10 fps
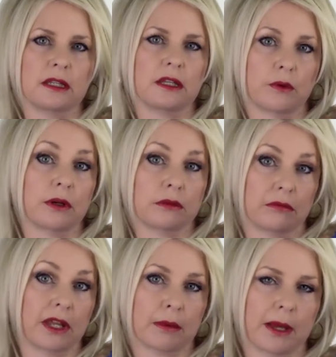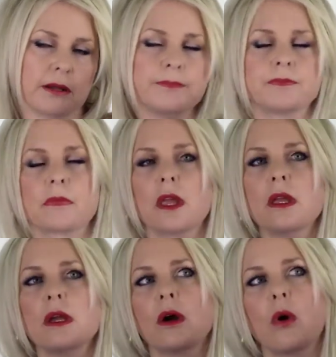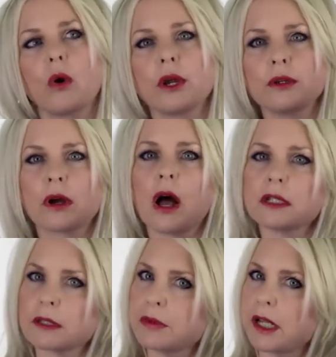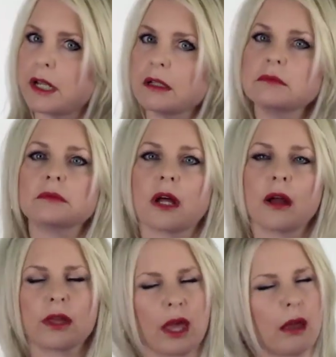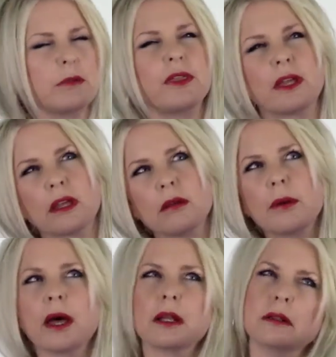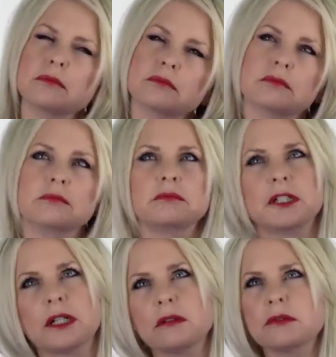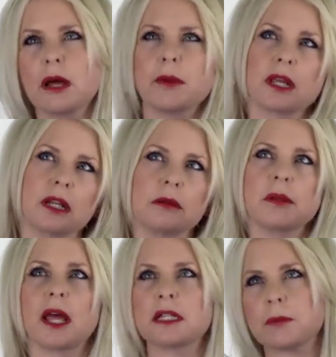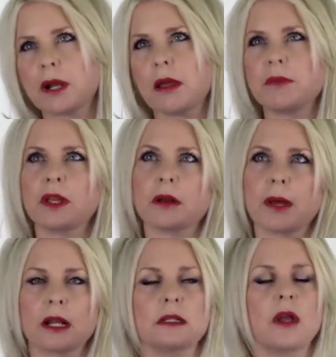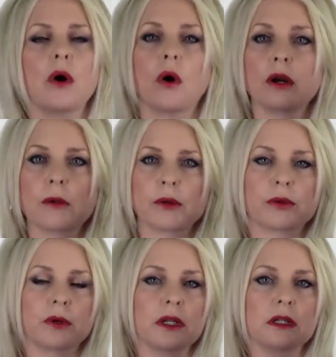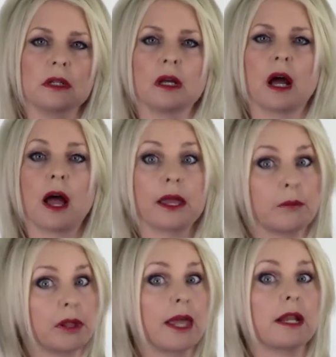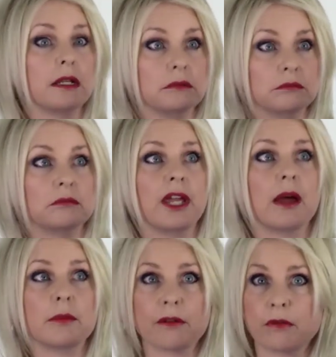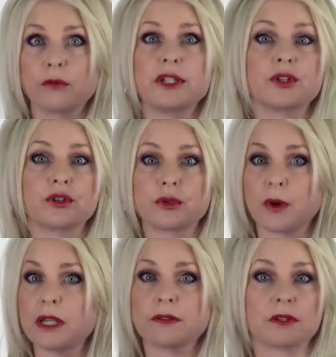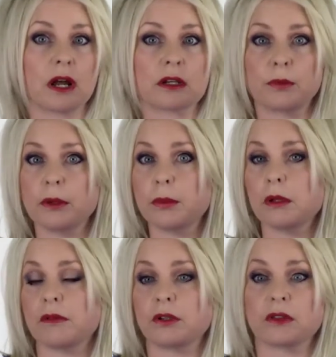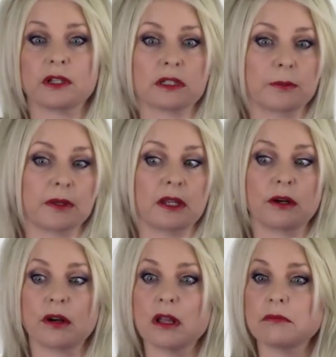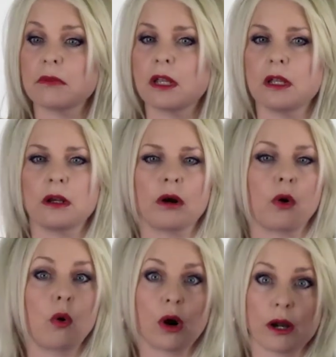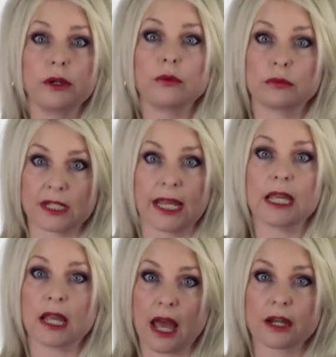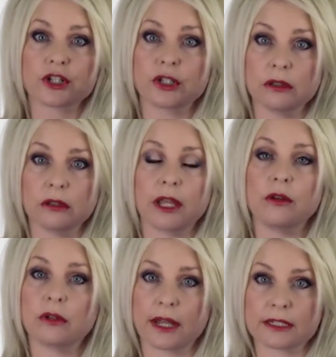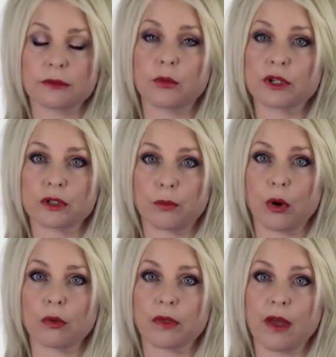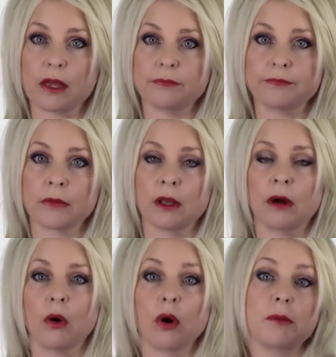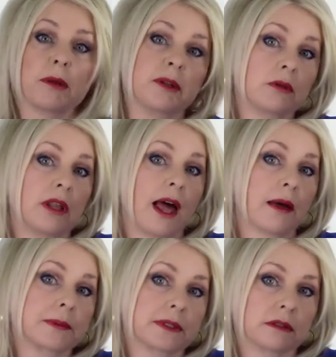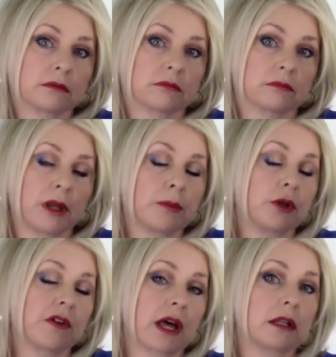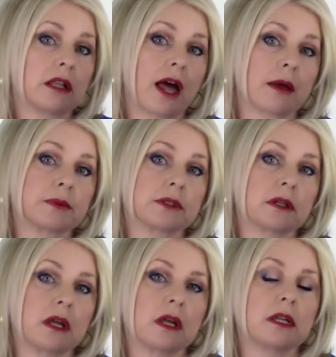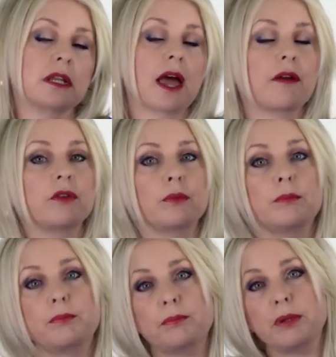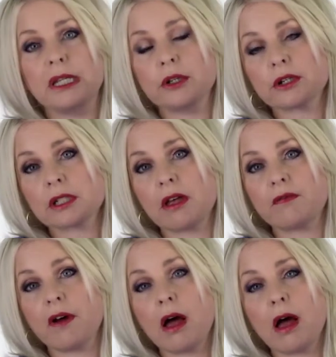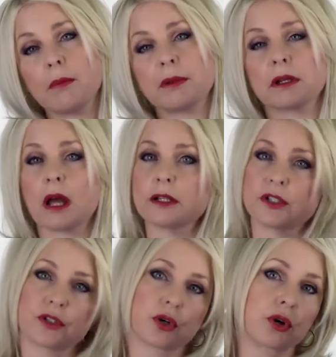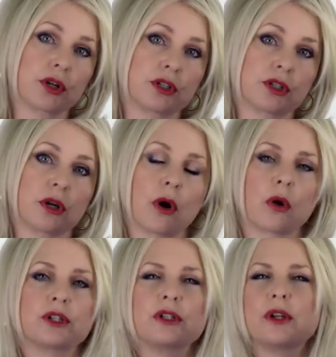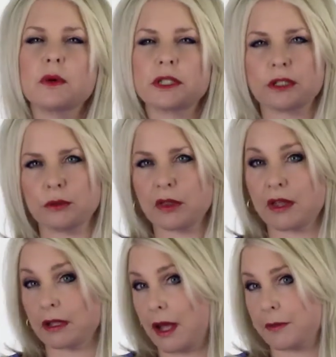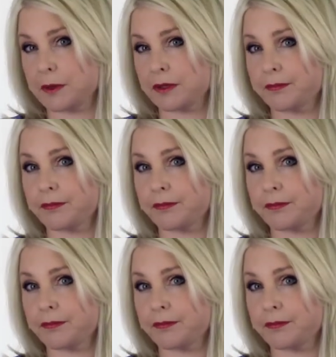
that you want to think about it. Or are you contemplating? Okay, I'm thinking about it, not making any plans, but I am thinking about it. Or number 3, I am planning. Yep, I've researched ways, I've talked to people, I've looked things up on the internet. Or are you taking action and you'd like some more support with that? Or maybe you lapsed. Maybe you've had a lapse. Have you beaten yourself up and gotten discouraged? Or do you know what to do with that lapse?